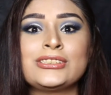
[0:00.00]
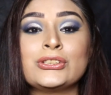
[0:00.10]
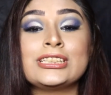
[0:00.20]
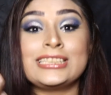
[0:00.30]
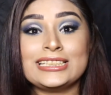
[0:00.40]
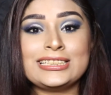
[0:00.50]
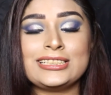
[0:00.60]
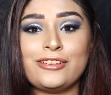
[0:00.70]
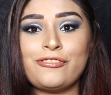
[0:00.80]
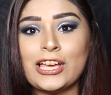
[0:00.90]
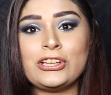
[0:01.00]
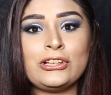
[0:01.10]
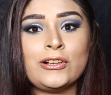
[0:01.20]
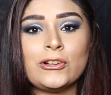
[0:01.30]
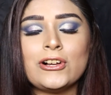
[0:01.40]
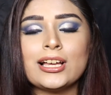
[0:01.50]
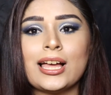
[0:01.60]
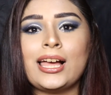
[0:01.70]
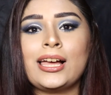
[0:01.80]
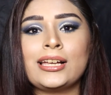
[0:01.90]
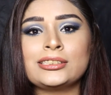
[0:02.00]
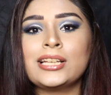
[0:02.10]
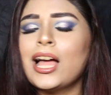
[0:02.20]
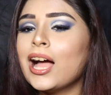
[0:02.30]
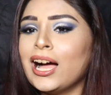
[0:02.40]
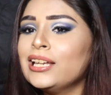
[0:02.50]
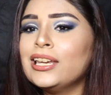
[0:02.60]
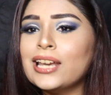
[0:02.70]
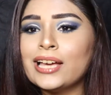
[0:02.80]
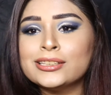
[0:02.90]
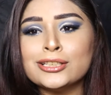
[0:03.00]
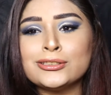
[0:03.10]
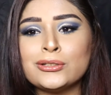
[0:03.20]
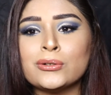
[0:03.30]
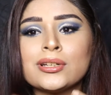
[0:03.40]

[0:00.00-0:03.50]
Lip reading: so this is the final look and I like this look.